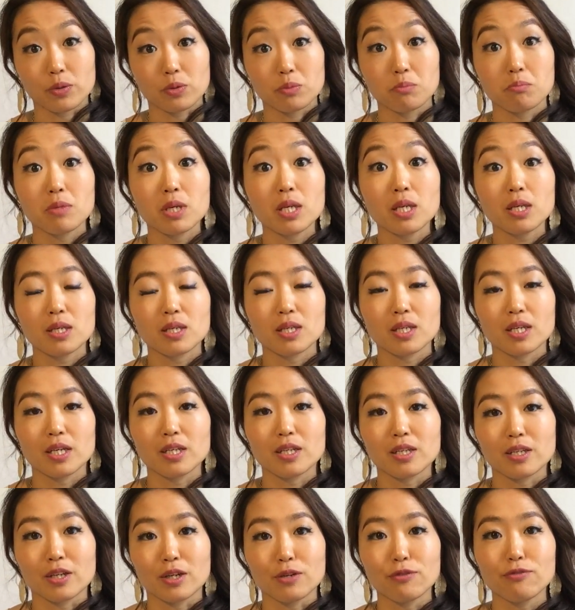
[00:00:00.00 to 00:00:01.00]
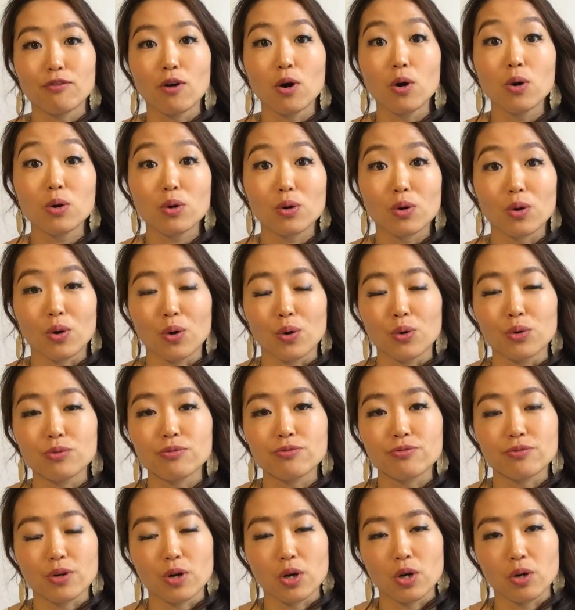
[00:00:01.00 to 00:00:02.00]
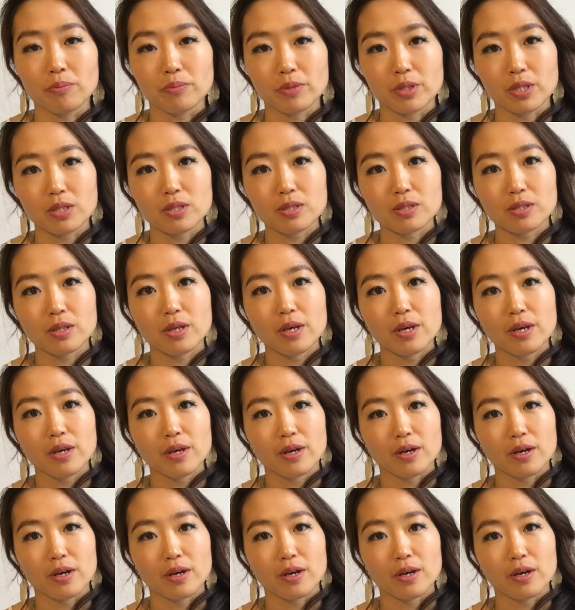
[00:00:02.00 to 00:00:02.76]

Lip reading: me getting a phone call from this